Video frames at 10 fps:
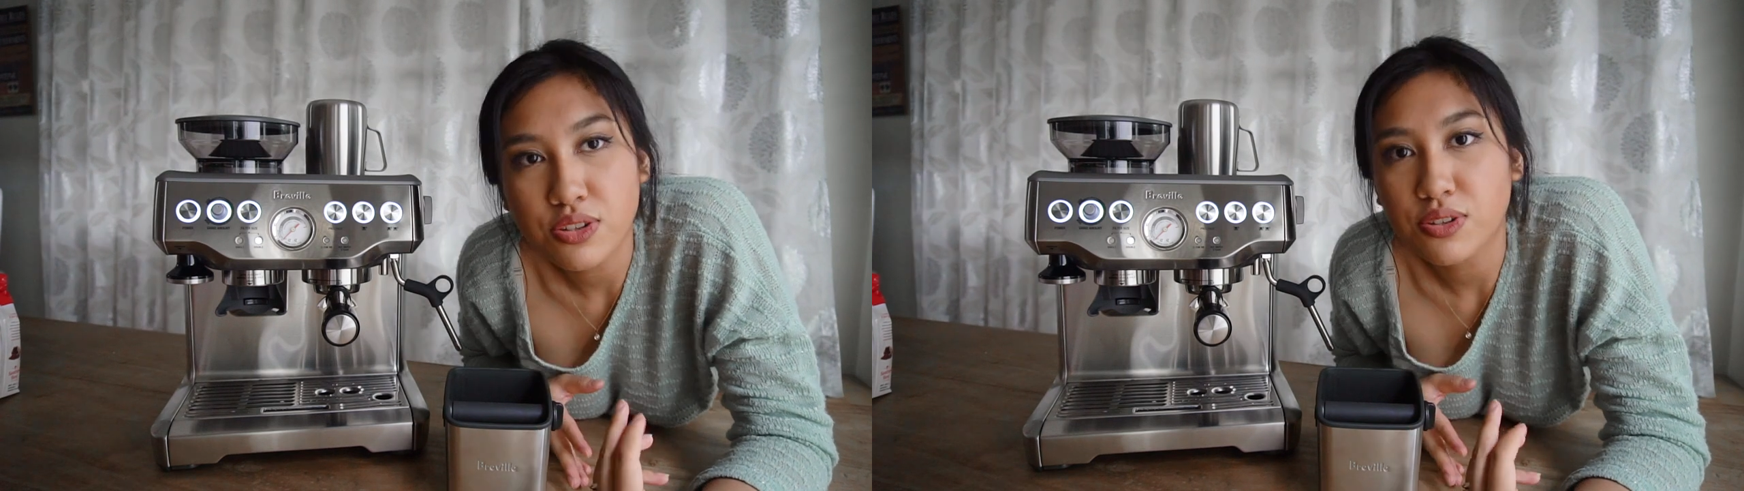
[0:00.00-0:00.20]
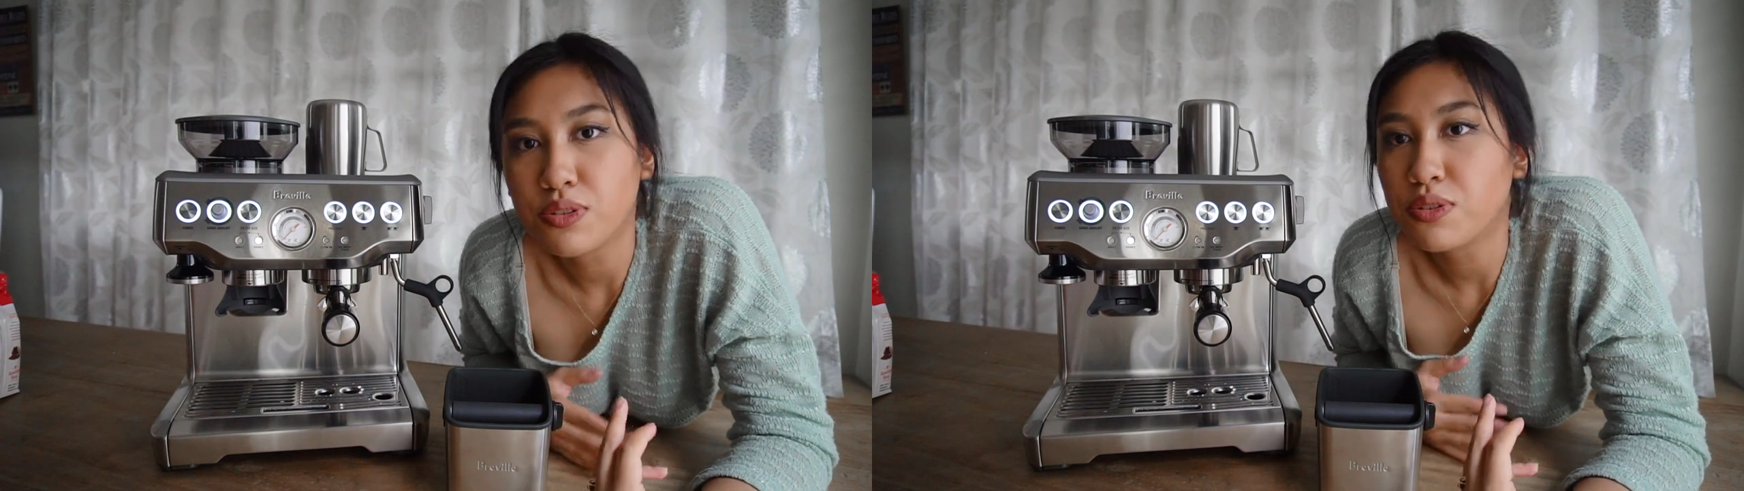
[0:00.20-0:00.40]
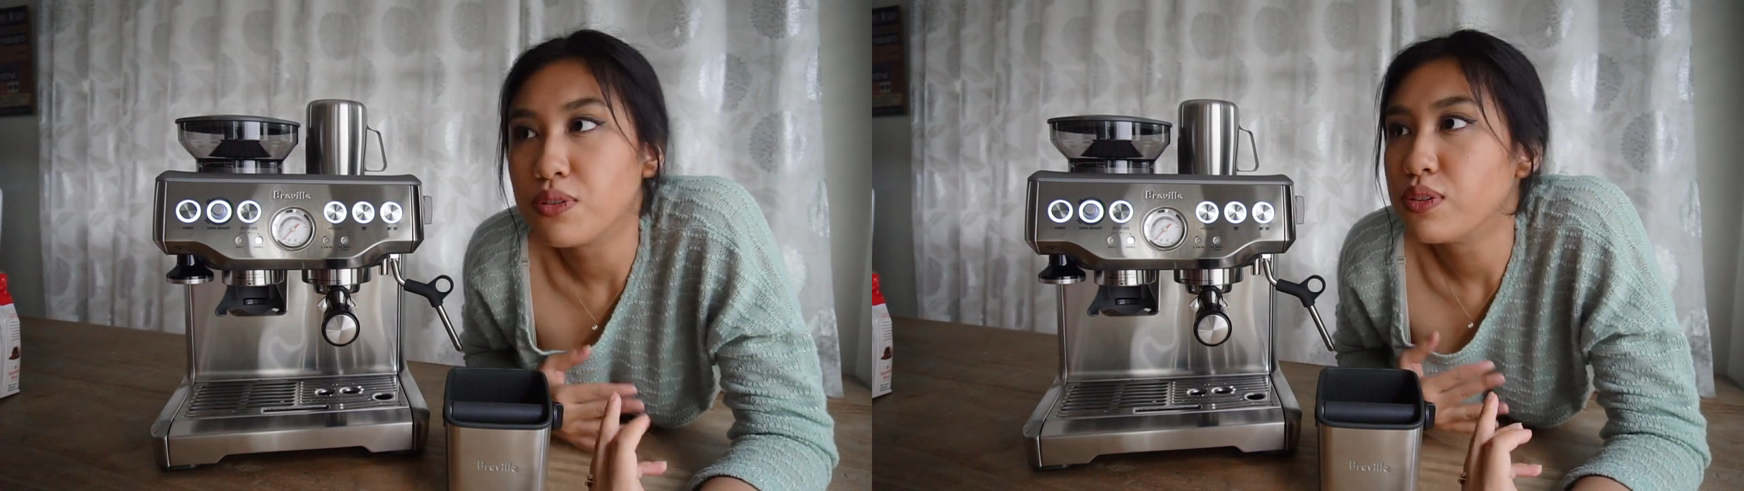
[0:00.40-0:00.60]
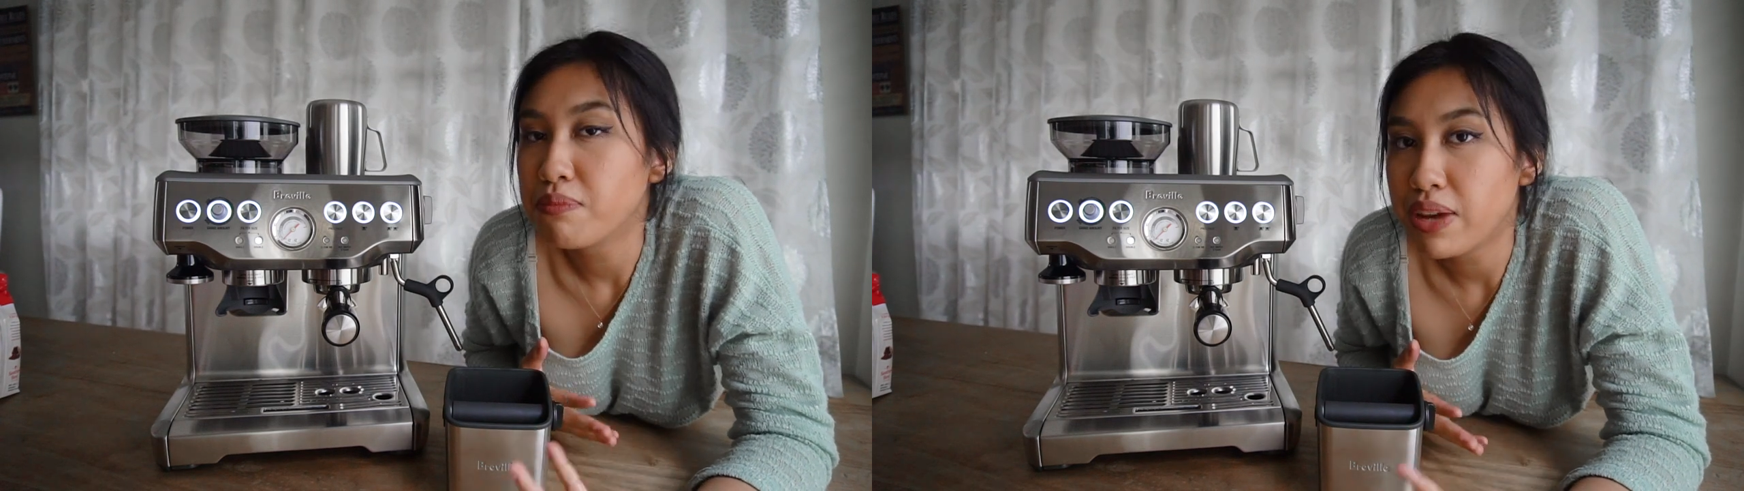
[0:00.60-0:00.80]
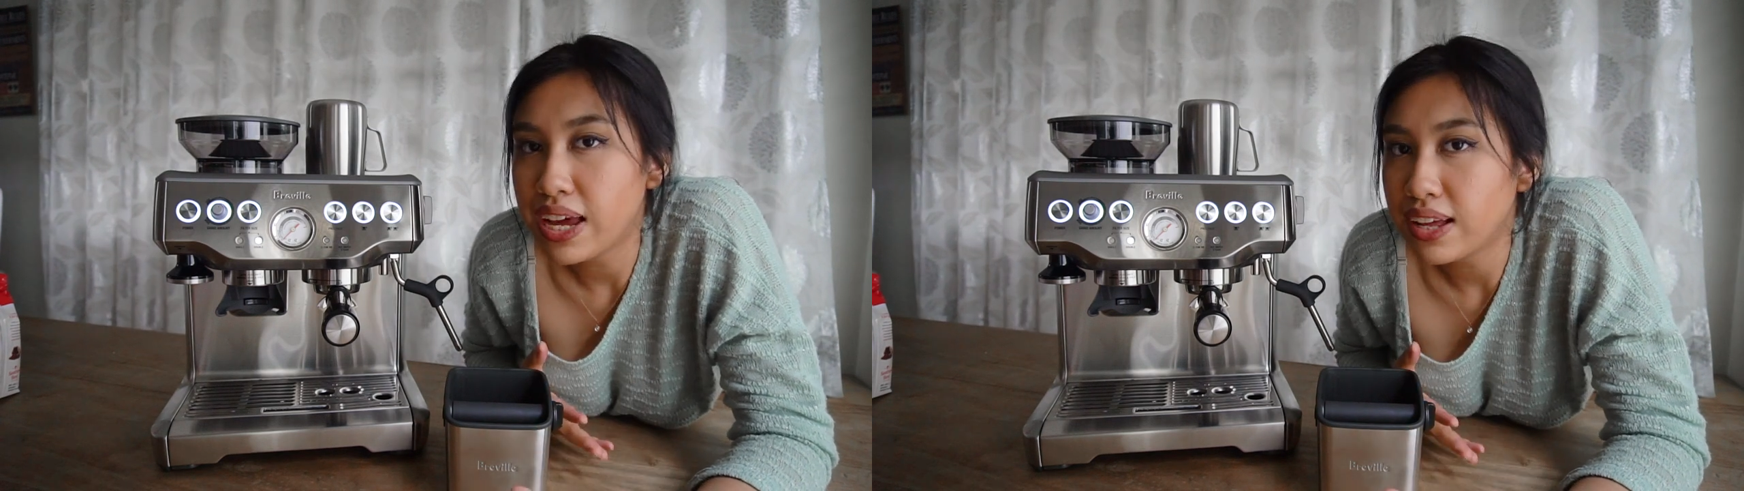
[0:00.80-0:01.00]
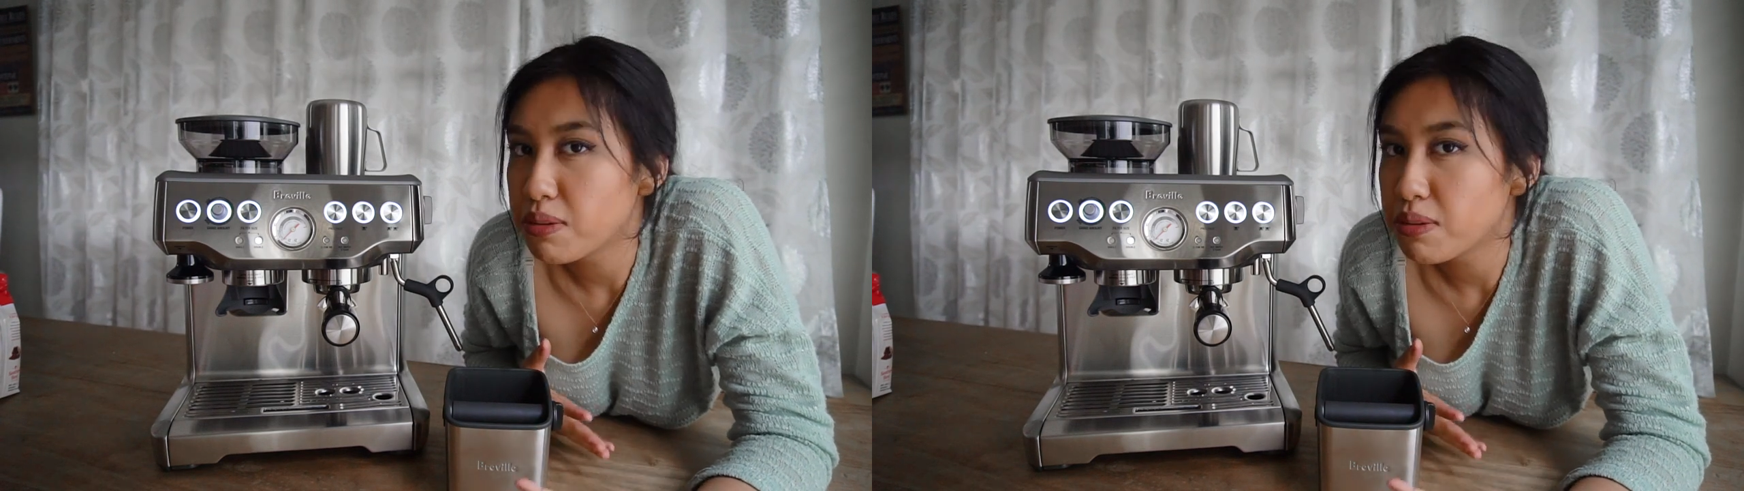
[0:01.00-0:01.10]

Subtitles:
to make